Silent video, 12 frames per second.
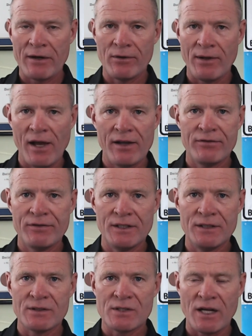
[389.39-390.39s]
a live
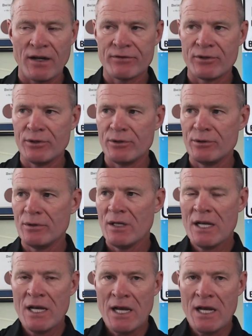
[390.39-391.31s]
feed this afternoon.